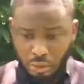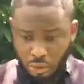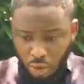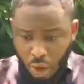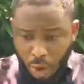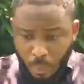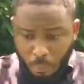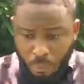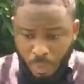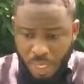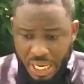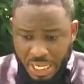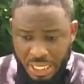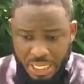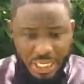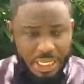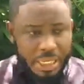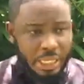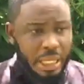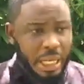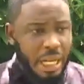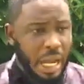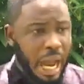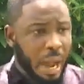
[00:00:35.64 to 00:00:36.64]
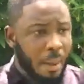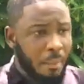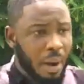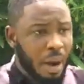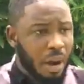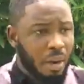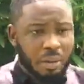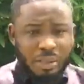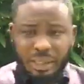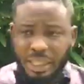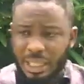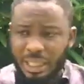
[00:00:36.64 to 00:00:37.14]
Complaining
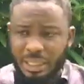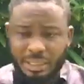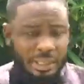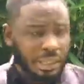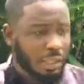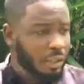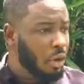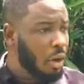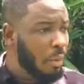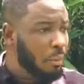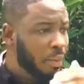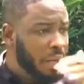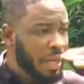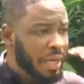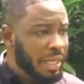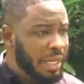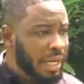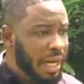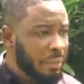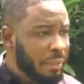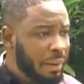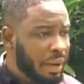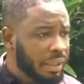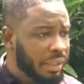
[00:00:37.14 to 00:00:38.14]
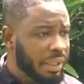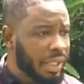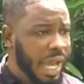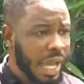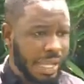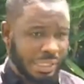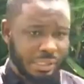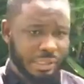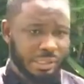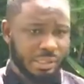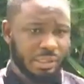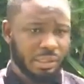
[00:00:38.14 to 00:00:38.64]
about this, complaining about
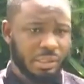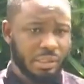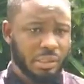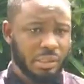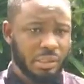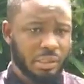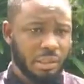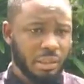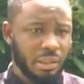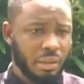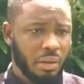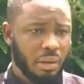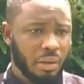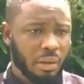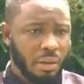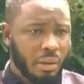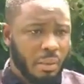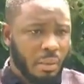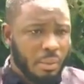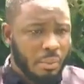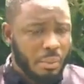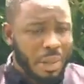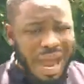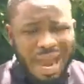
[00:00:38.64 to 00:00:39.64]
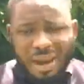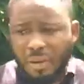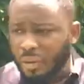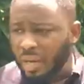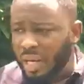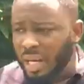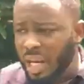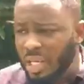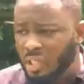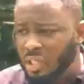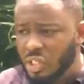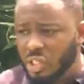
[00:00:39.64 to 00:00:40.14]
that. My
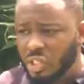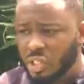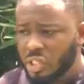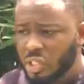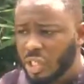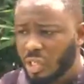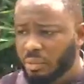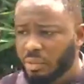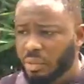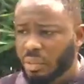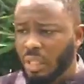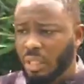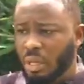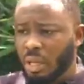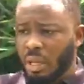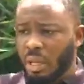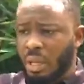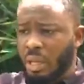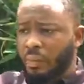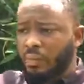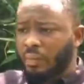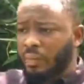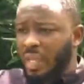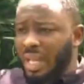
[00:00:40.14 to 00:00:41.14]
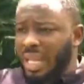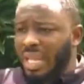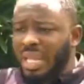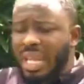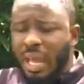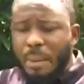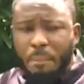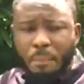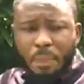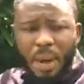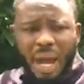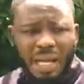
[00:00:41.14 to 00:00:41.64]
relationships in
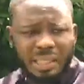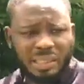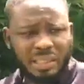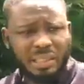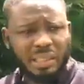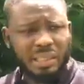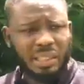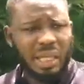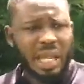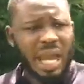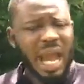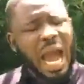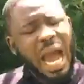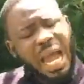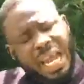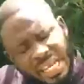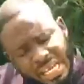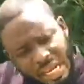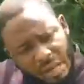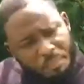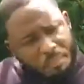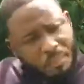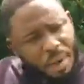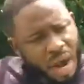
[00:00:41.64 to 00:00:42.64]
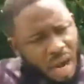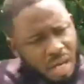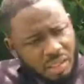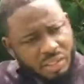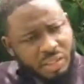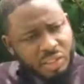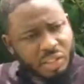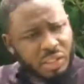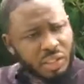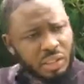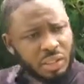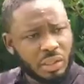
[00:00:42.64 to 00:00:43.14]
the past are in the past.
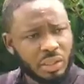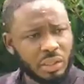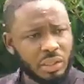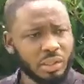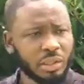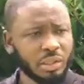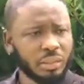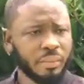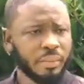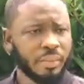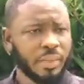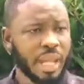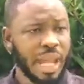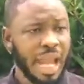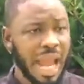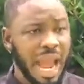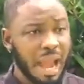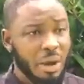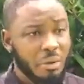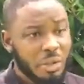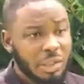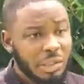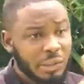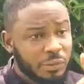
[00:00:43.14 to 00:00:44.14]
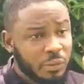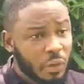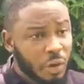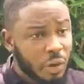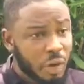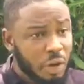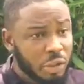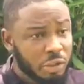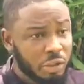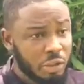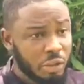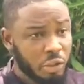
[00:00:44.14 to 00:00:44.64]
I was
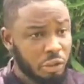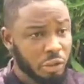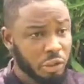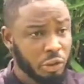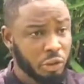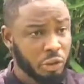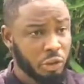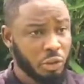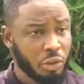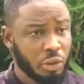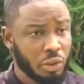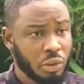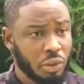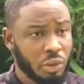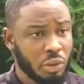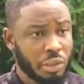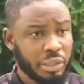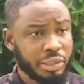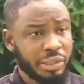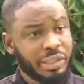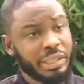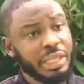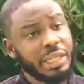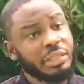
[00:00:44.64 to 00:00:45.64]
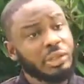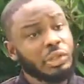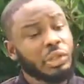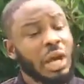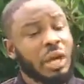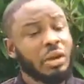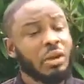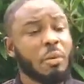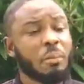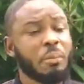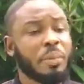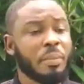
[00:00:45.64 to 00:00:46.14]
focused on you. Since you
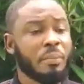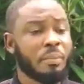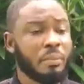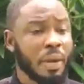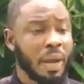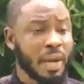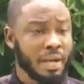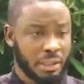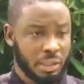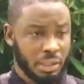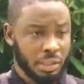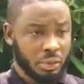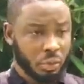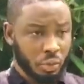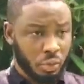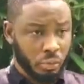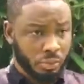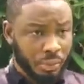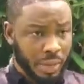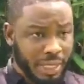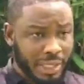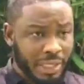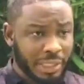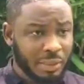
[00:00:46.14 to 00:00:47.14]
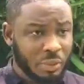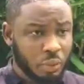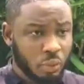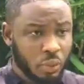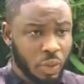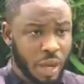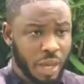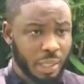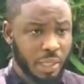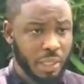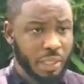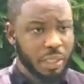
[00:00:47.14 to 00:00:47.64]
are not prepared to make it
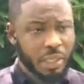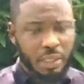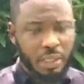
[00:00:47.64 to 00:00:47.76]
work,